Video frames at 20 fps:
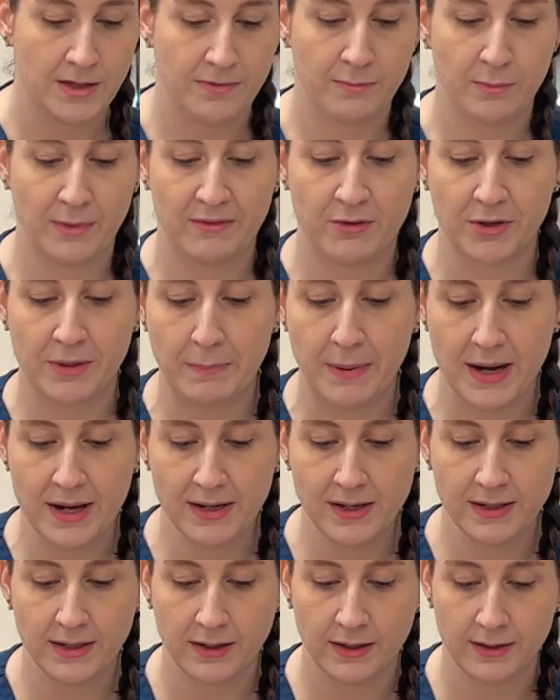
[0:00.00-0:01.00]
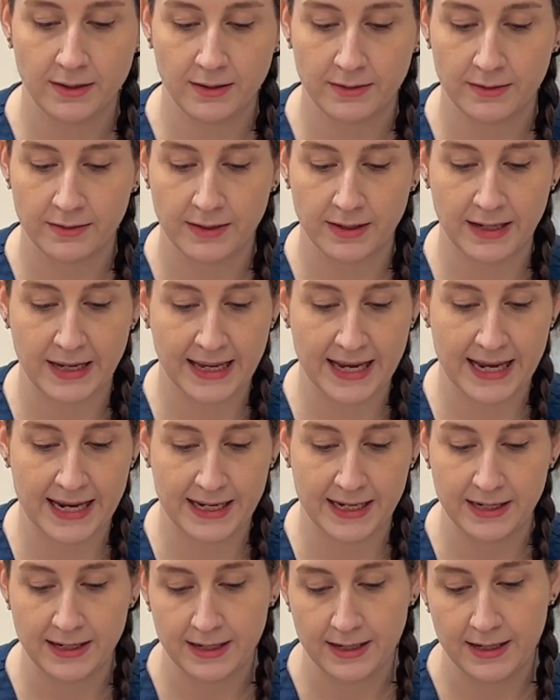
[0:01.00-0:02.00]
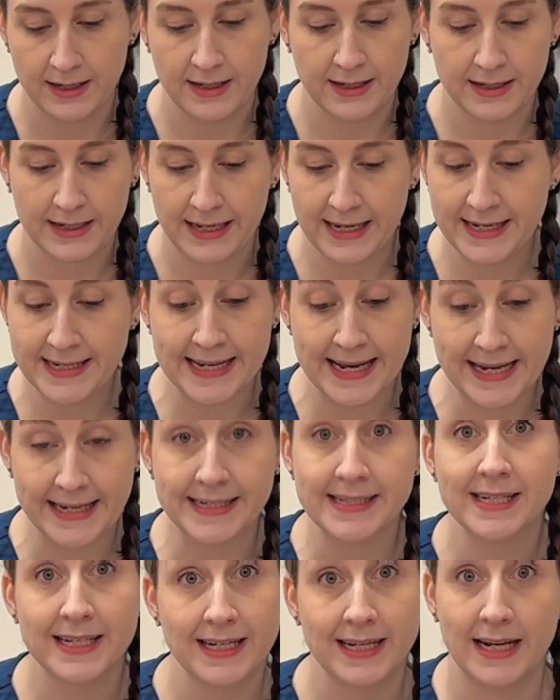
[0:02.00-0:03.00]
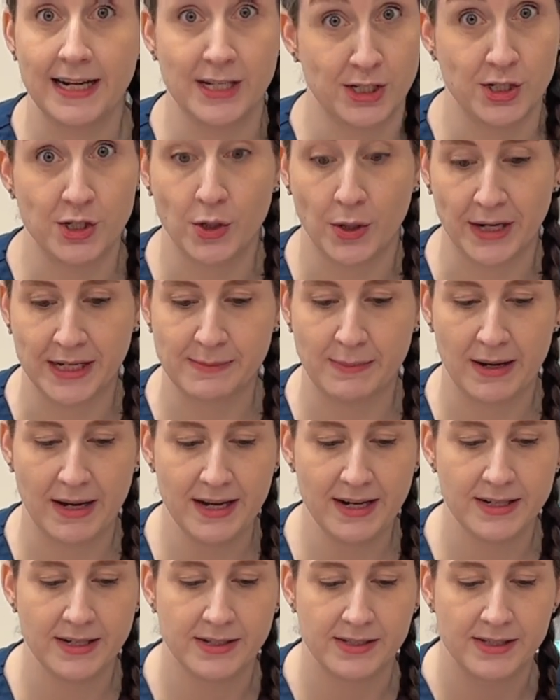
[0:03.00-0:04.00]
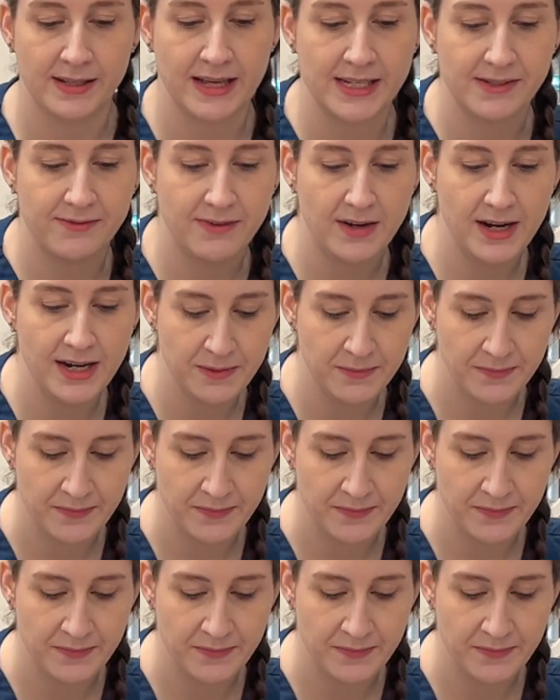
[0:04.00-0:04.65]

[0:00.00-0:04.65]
We've got a bung, again, in date, and it's not expired, so that's fine.